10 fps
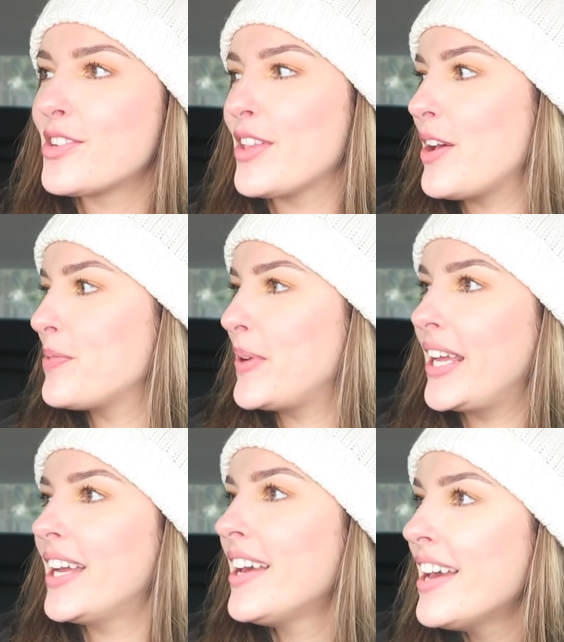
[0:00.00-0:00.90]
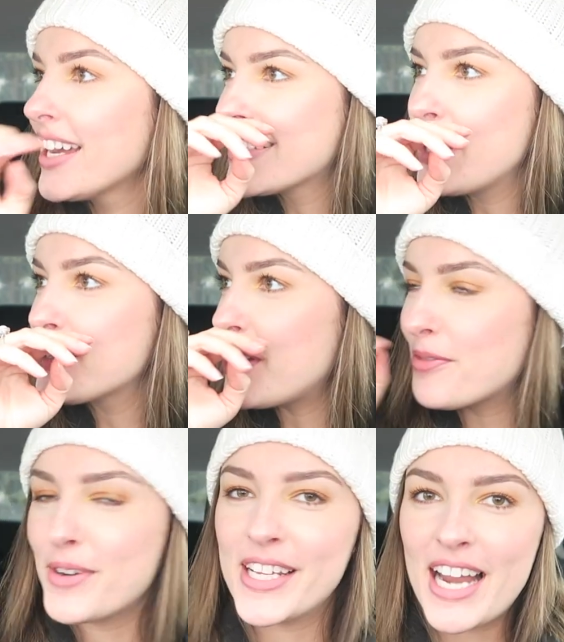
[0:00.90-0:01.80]
so that we, because he was all
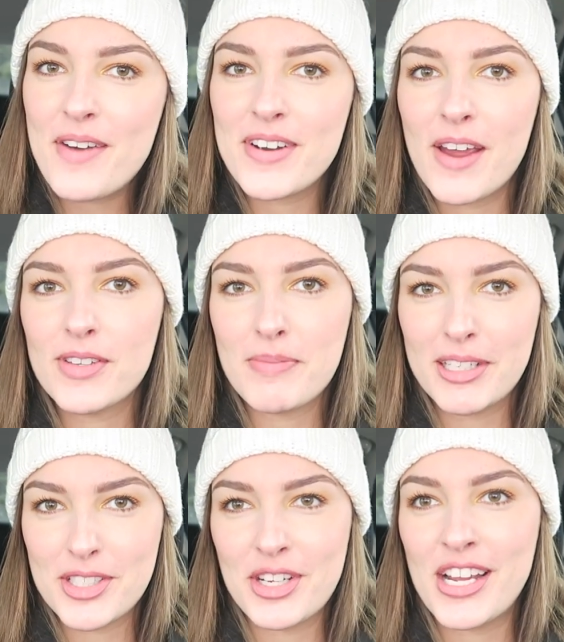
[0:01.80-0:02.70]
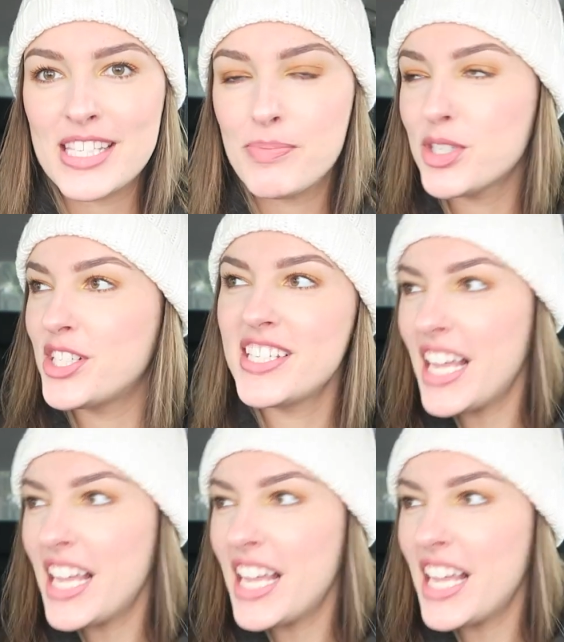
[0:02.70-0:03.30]
freaking out when I was about to show you guys the bushes.